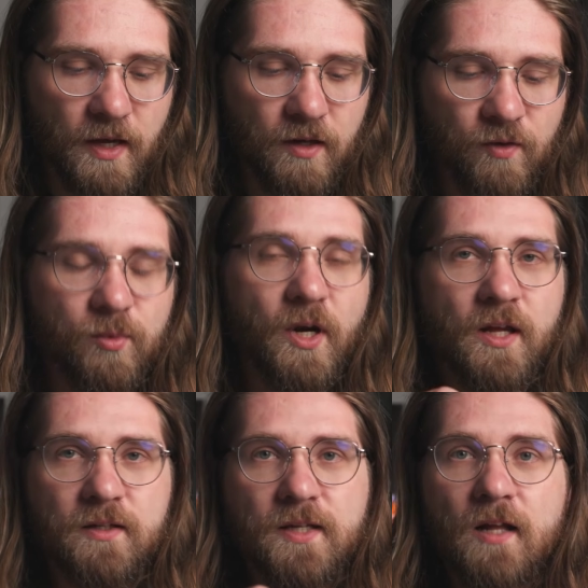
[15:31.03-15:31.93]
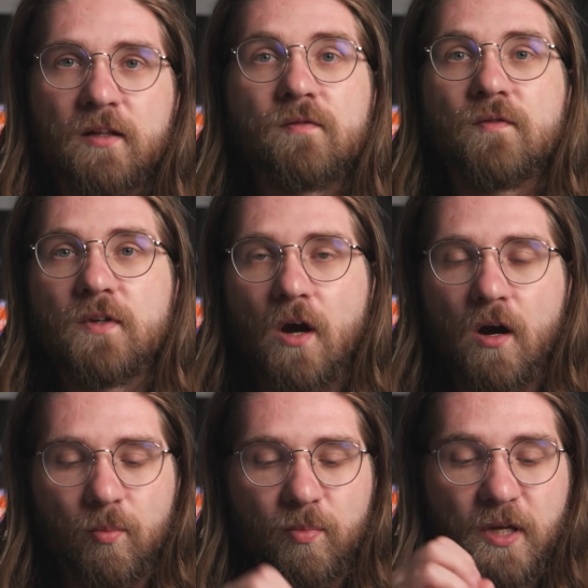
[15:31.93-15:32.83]
And from what I can tell in
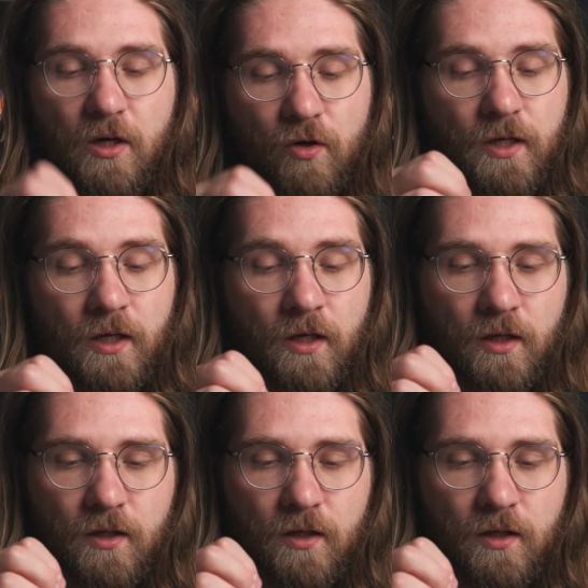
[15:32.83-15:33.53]
VR, period,